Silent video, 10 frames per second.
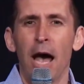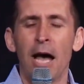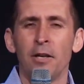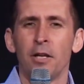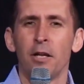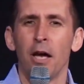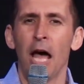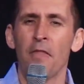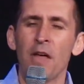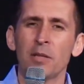And
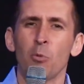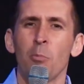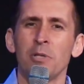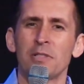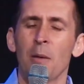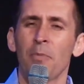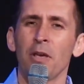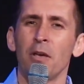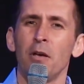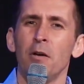at that moment,
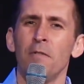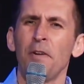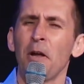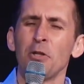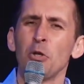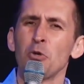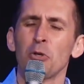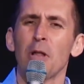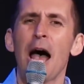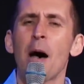something very
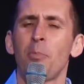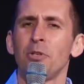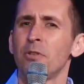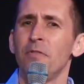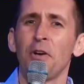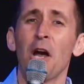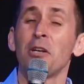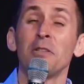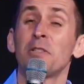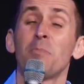unusual happened, very
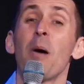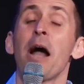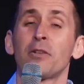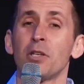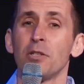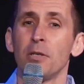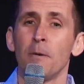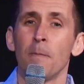uninspected.